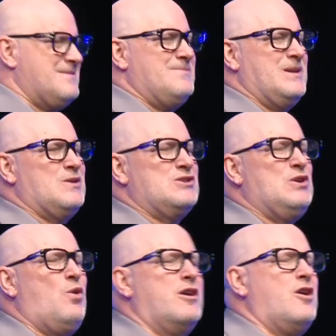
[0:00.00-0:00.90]
Because you
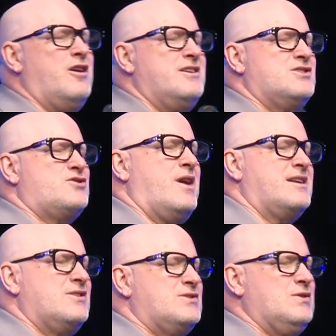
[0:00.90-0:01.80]
know what God is
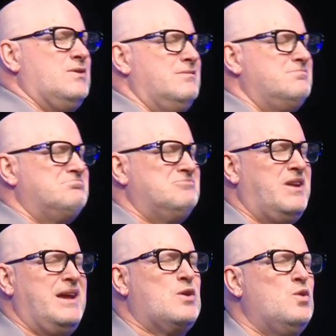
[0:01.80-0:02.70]
attracted to? Not
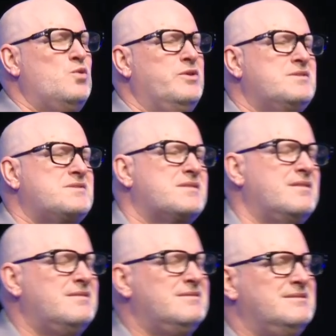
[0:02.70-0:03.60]
our coolness,
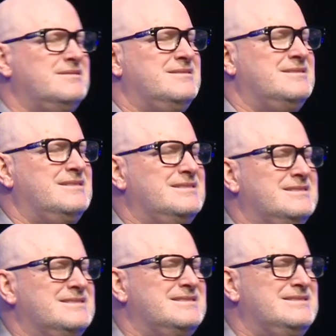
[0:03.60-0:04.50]

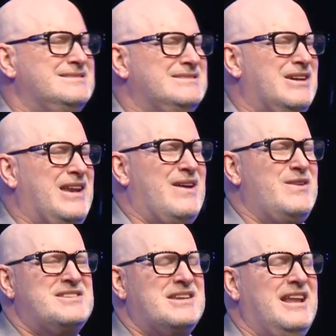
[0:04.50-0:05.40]
not our
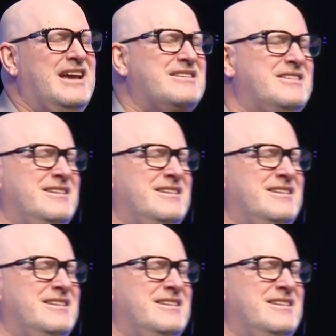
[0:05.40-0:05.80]
intellect.